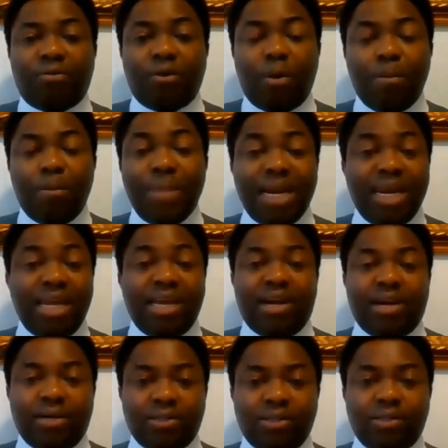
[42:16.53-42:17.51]
many
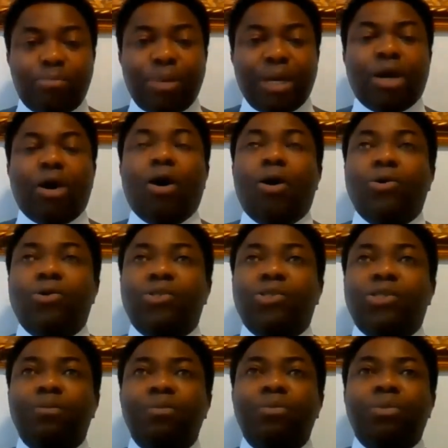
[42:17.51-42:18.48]
years
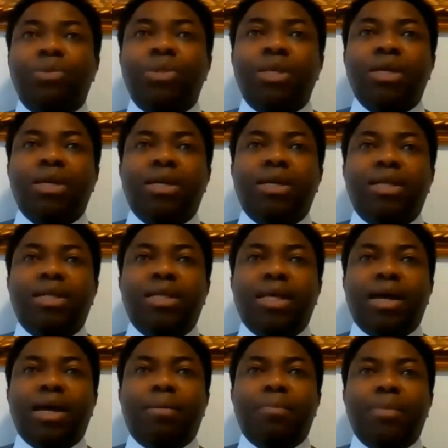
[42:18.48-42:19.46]
because
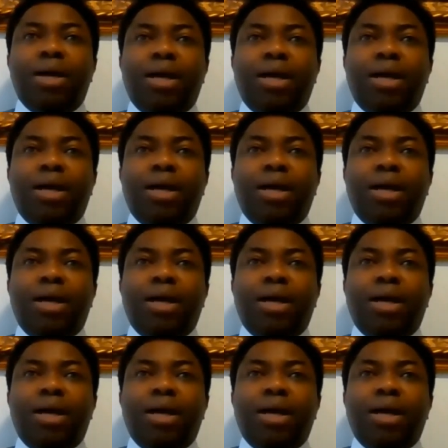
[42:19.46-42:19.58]
there